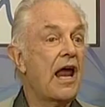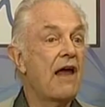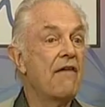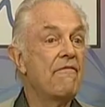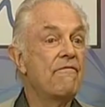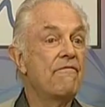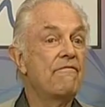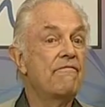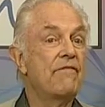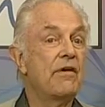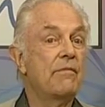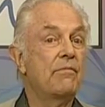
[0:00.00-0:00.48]

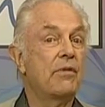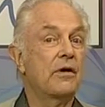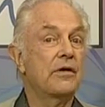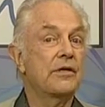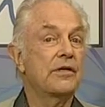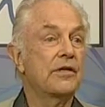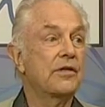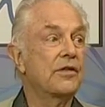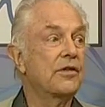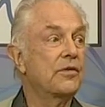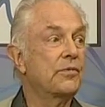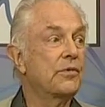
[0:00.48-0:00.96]

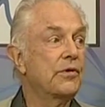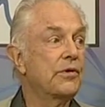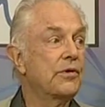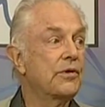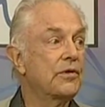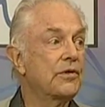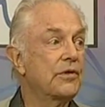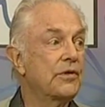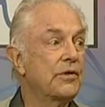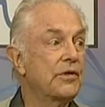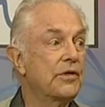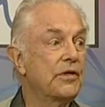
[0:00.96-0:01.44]
Everybody in the
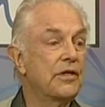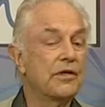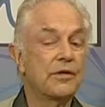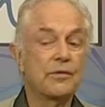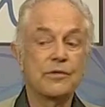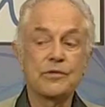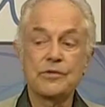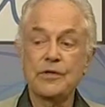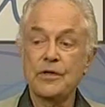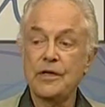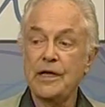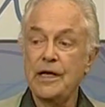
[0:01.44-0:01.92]
world heard it. It
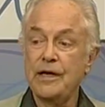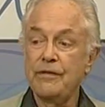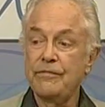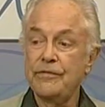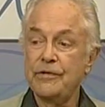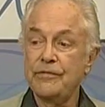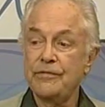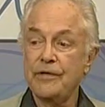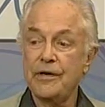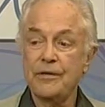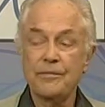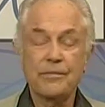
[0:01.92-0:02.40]
was on
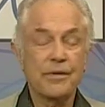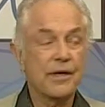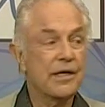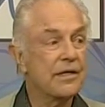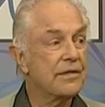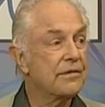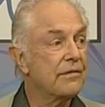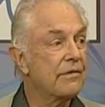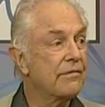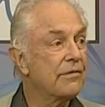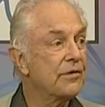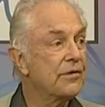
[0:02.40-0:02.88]
every front page
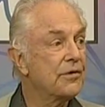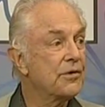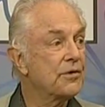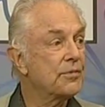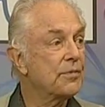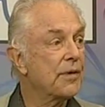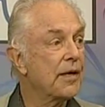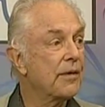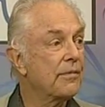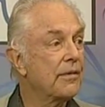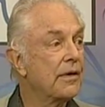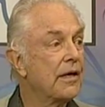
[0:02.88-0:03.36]
of every
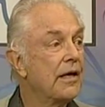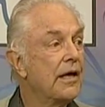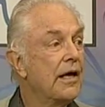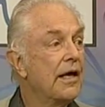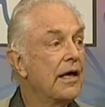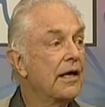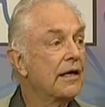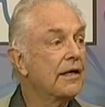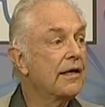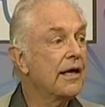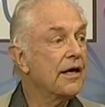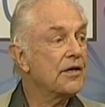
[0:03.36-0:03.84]
newspaper.
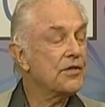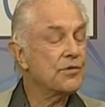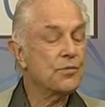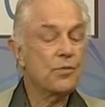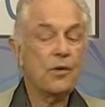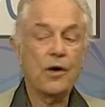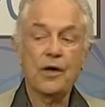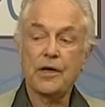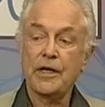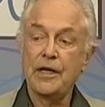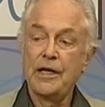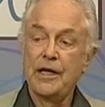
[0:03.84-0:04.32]
Guess
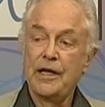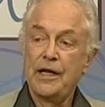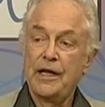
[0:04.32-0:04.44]
what?